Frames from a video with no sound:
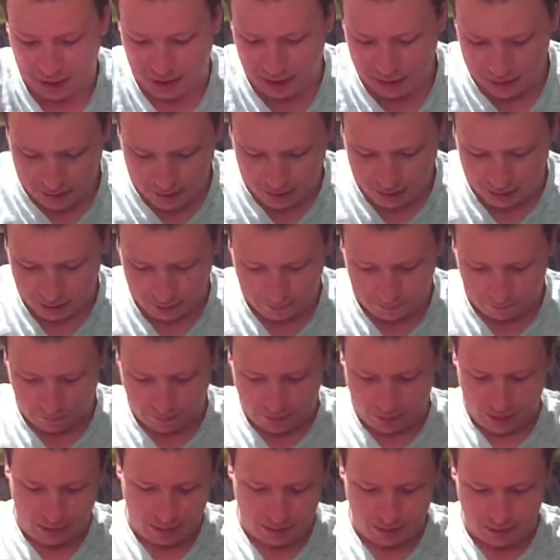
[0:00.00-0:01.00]
it.
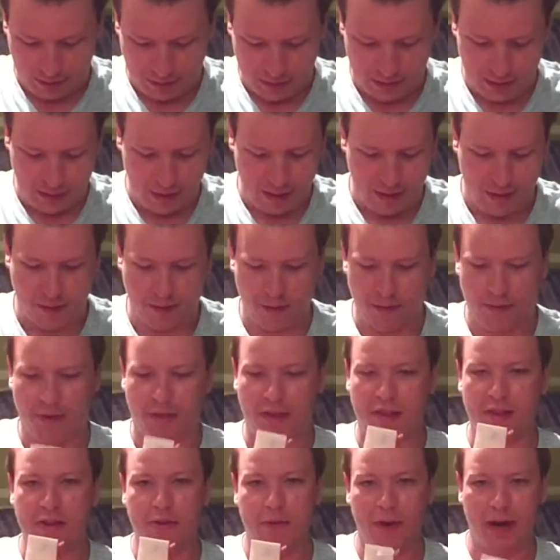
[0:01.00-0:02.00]
So you
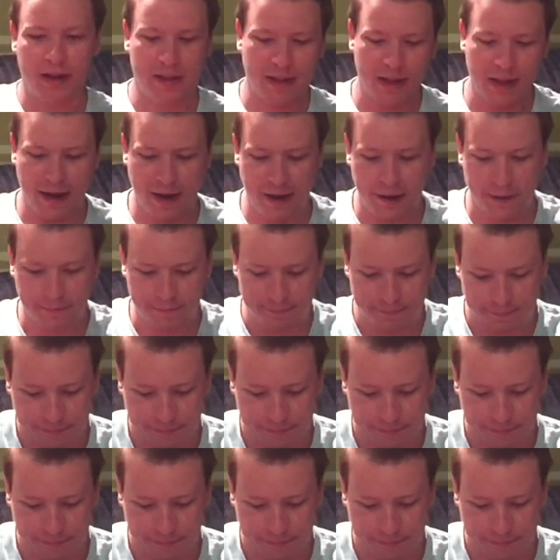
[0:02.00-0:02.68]
see right there,